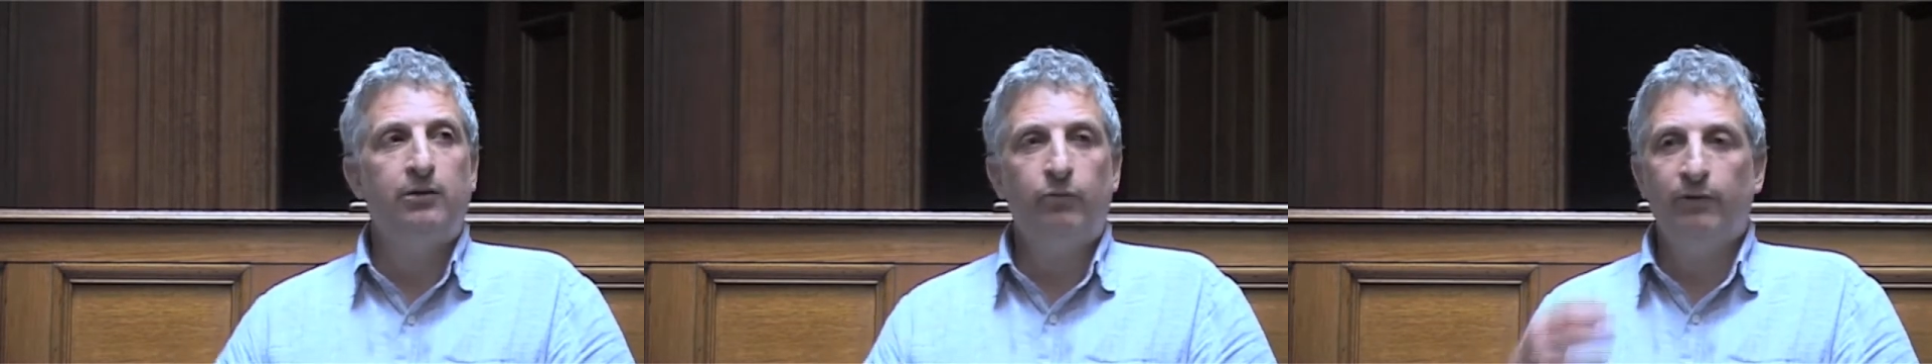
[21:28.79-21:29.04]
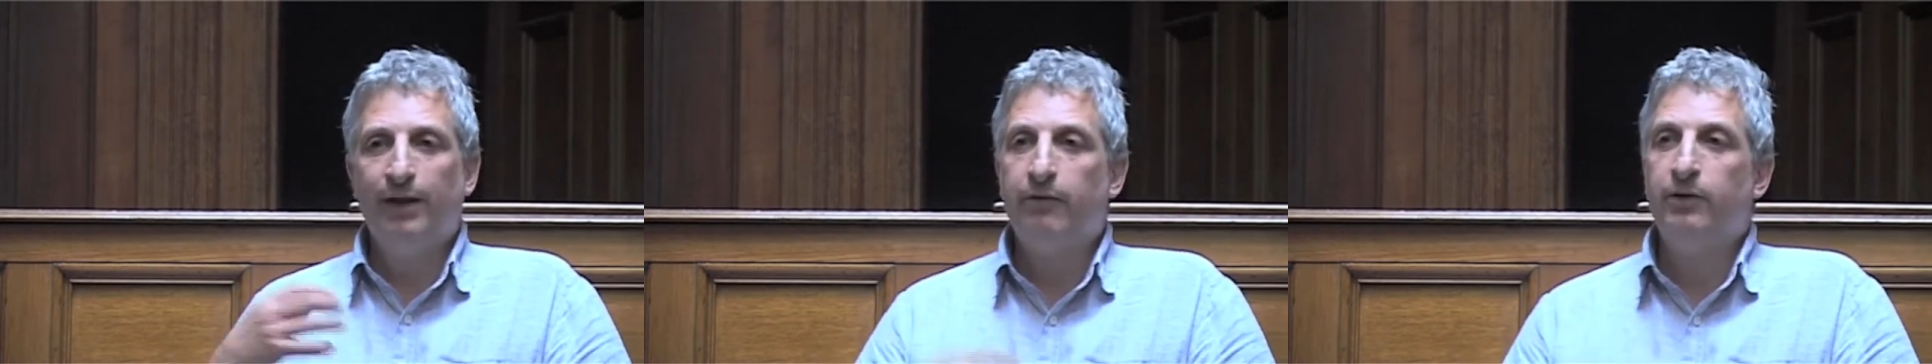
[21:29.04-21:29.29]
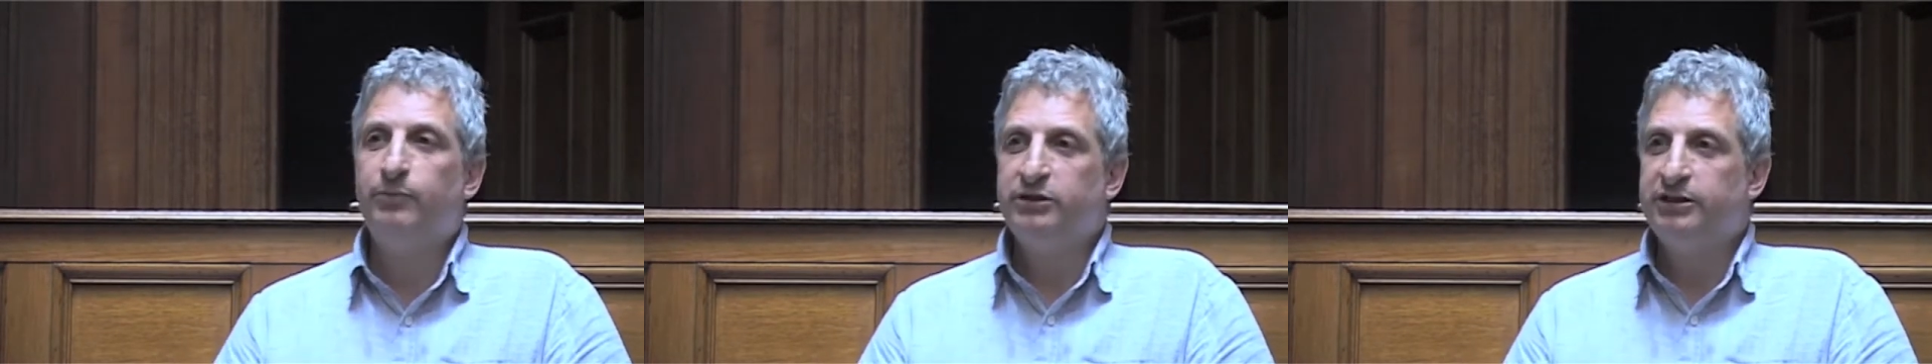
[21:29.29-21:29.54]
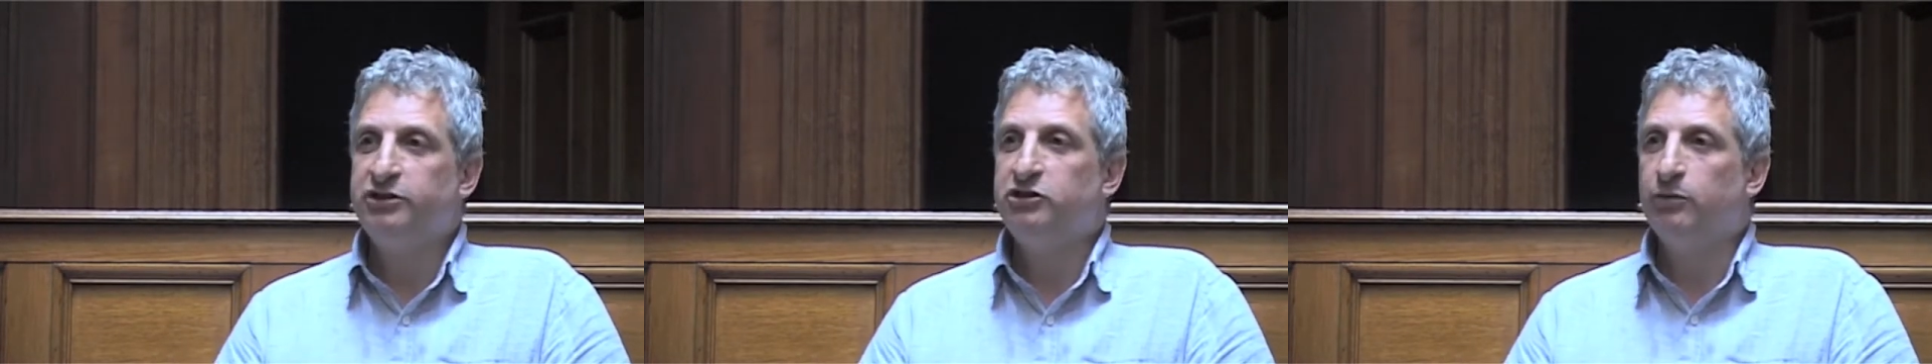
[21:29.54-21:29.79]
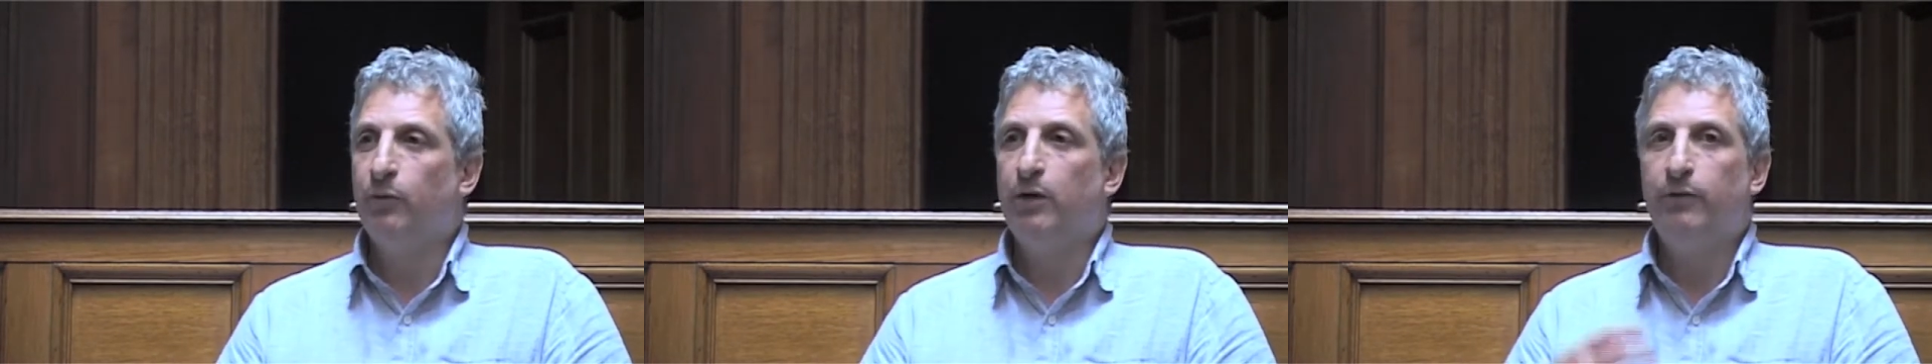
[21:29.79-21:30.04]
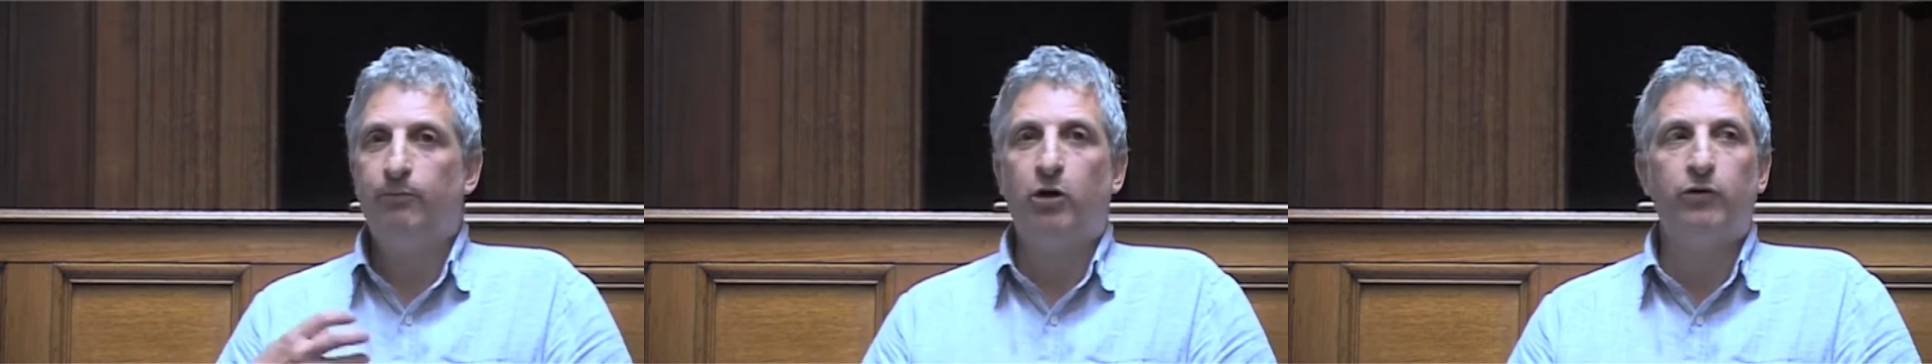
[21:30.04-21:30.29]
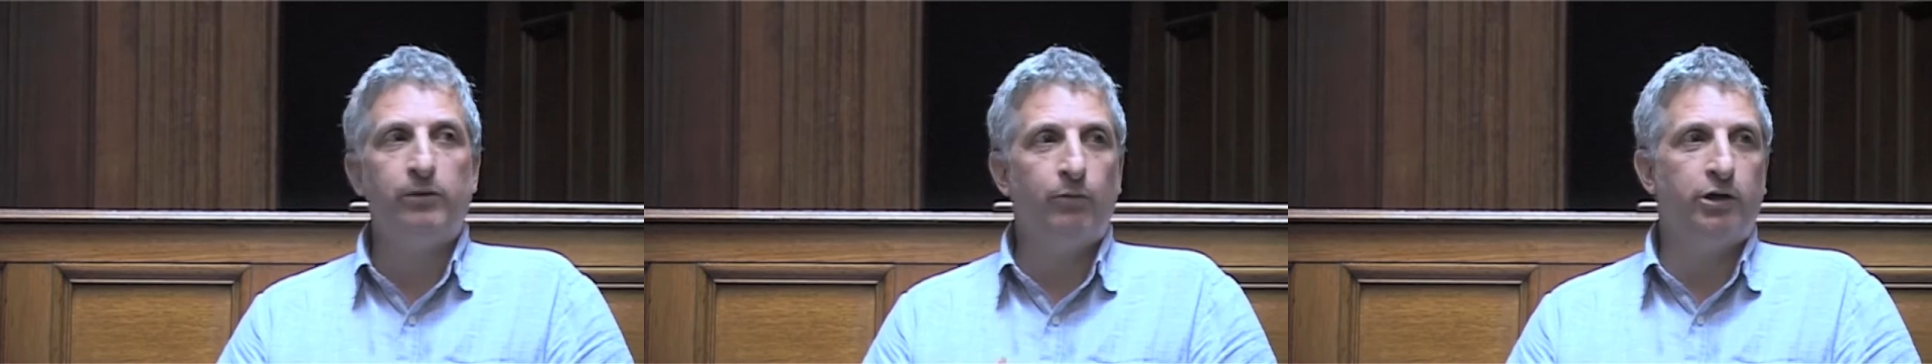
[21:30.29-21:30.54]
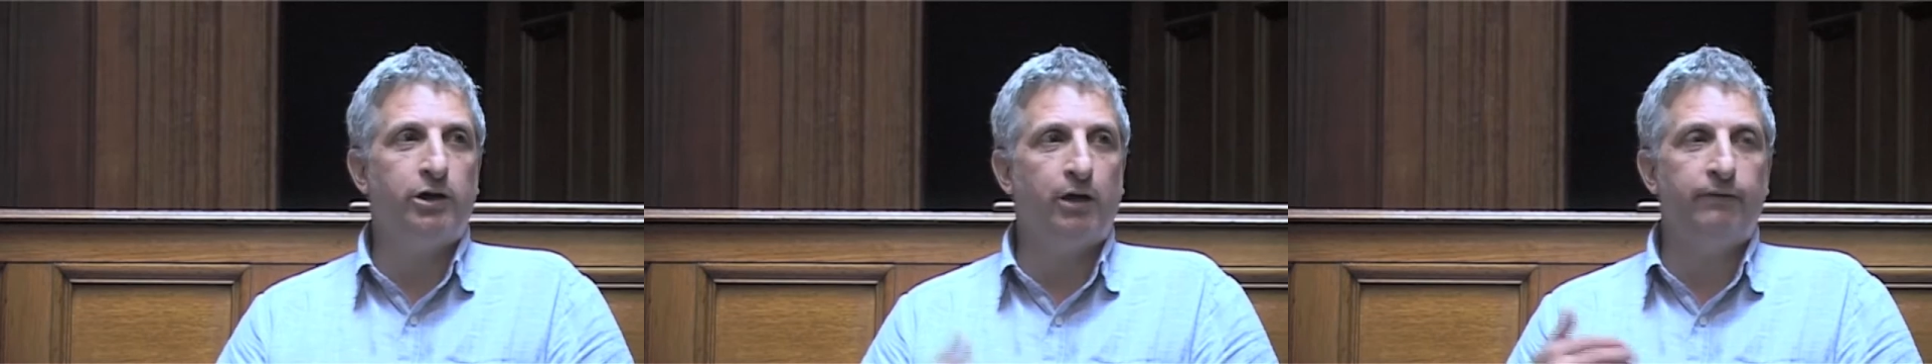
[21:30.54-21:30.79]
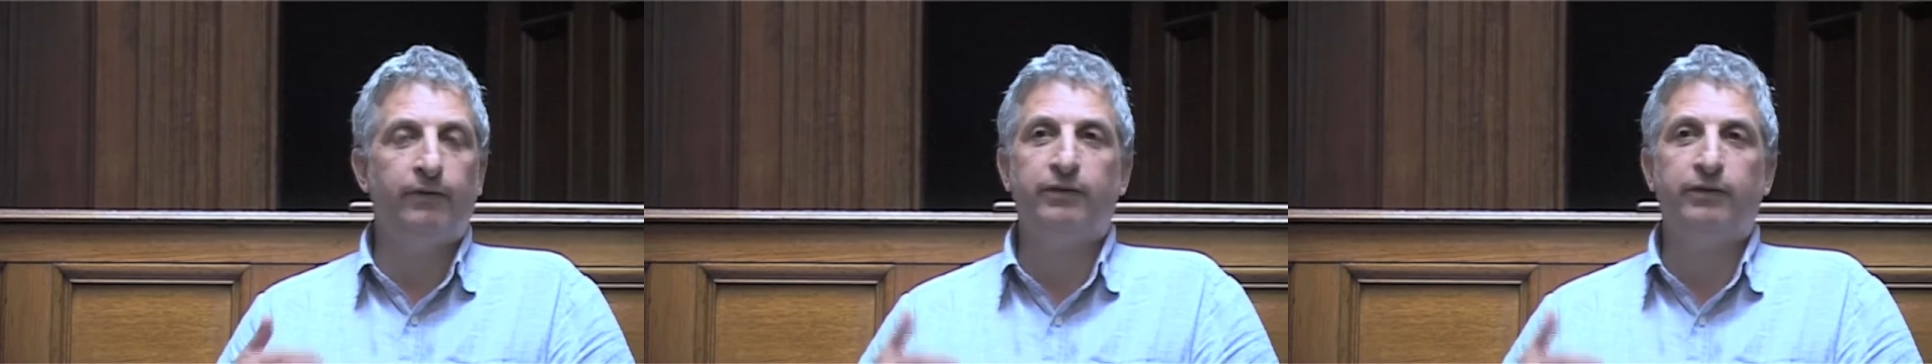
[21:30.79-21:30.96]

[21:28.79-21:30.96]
We're now in a position where we're borrowing money over